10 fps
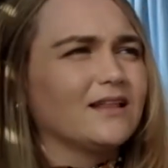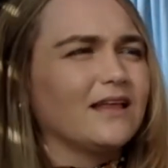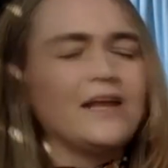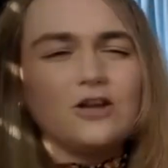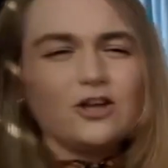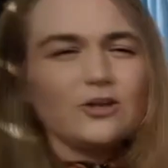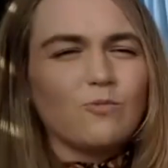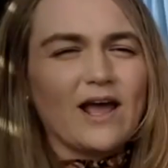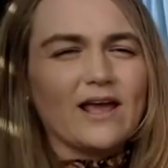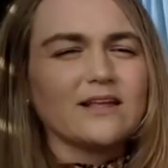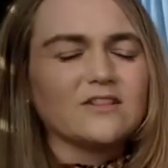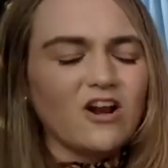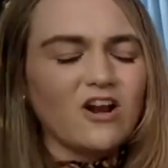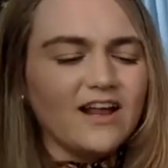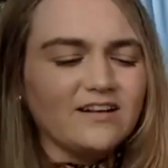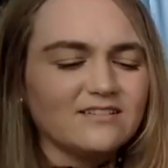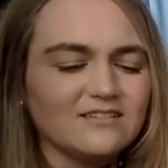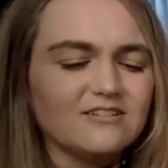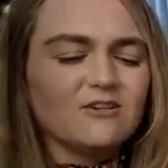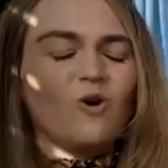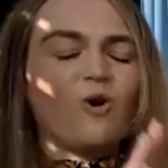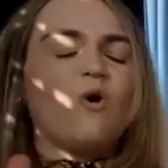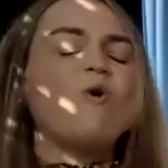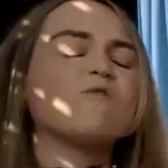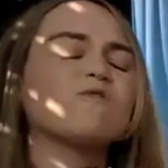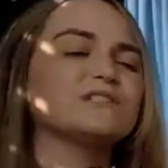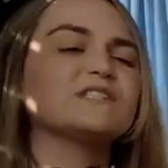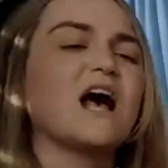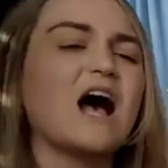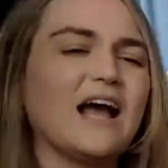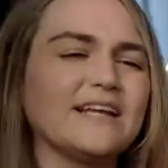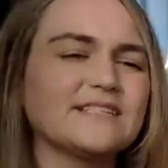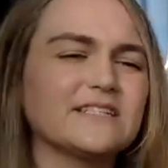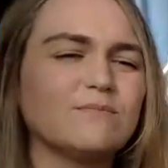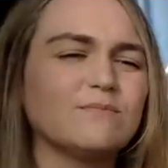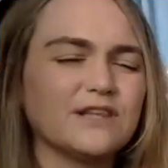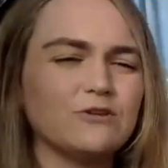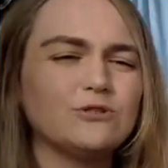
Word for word: in a good way, like they're not oversized, but you yeah.